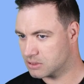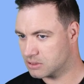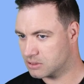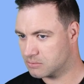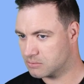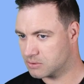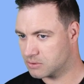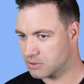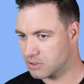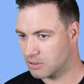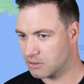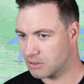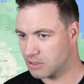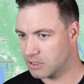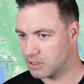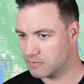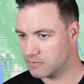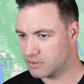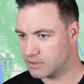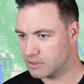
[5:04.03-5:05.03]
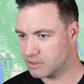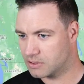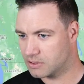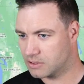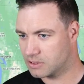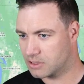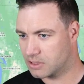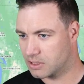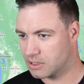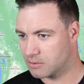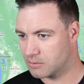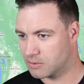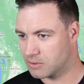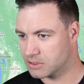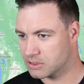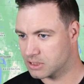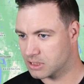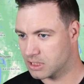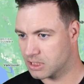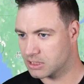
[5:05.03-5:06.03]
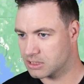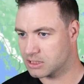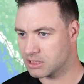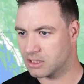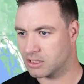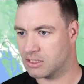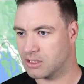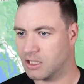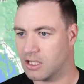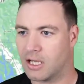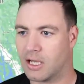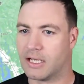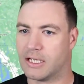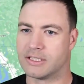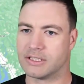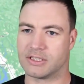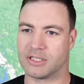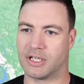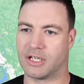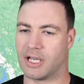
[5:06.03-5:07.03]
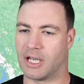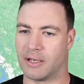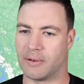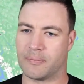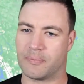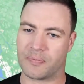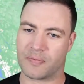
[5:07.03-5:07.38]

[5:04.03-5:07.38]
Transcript: it? We were going after. Yeah, it was Alaska. So yeah,